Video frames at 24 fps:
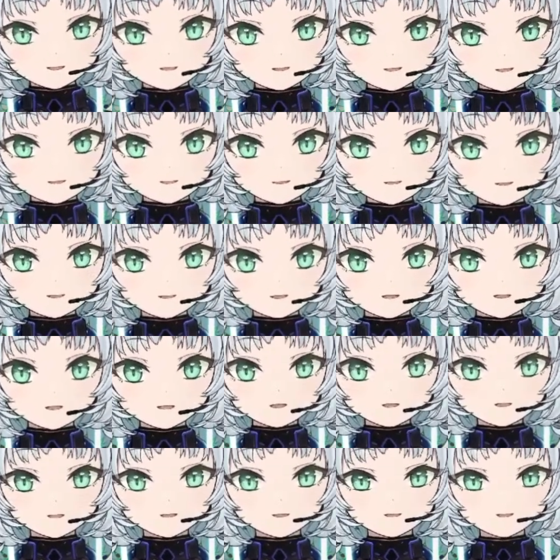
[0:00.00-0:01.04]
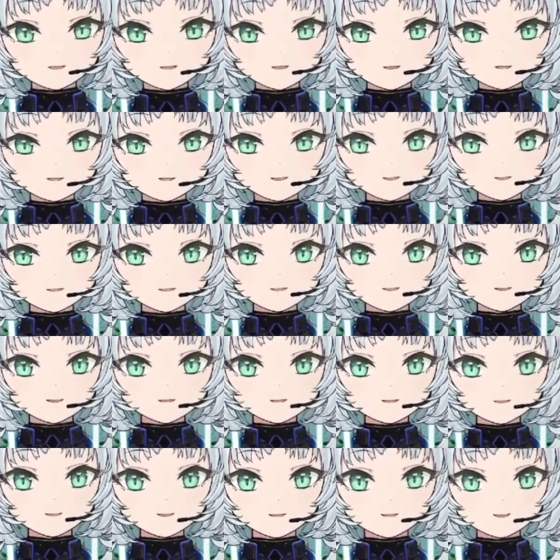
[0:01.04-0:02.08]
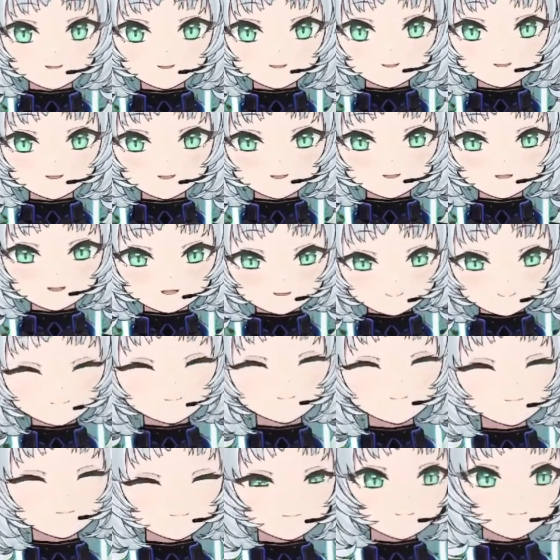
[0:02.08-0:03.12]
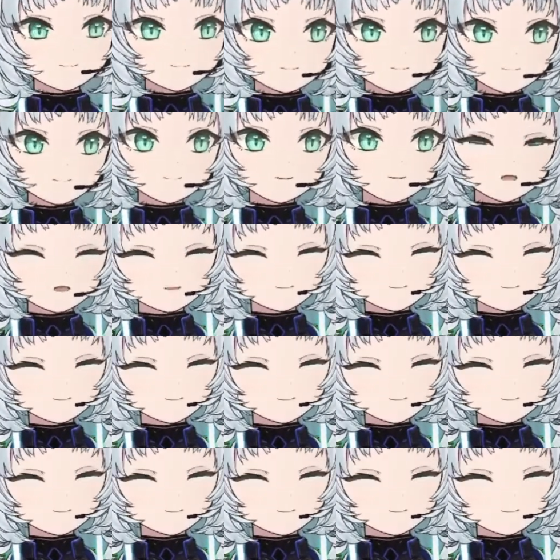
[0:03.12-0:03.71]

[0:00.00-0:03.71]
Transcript: you actually write after your conclusion, which is absolutely wonderful, but it is what